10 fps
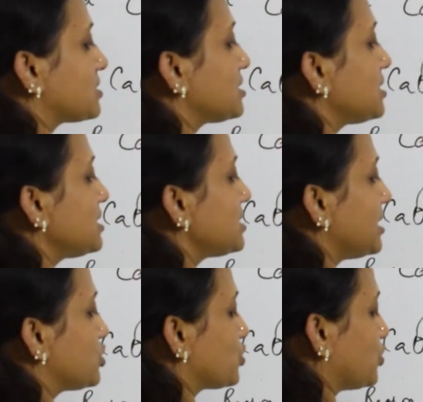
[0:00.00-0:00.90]
written as
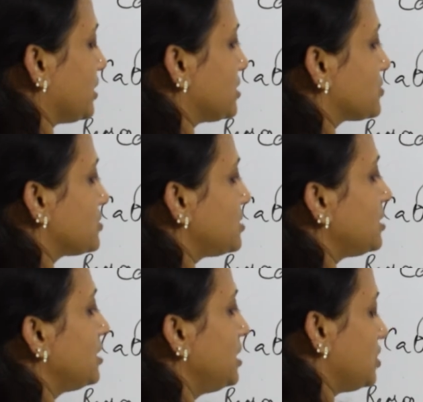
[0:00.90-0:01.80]
HOH, isn't
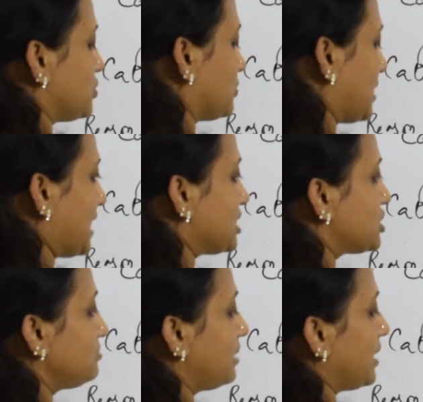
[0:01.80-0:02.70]
it? So
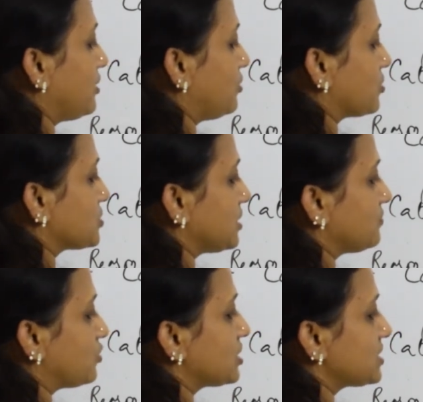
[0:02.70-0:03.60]
calcium hydroxide,
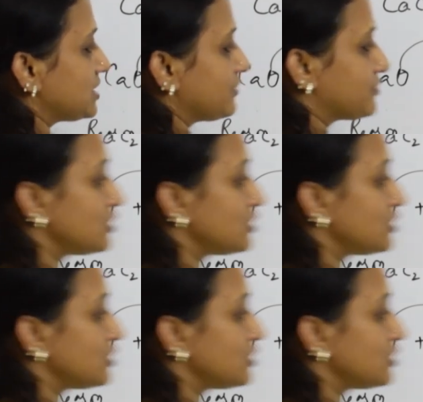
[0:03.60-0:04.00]
what is left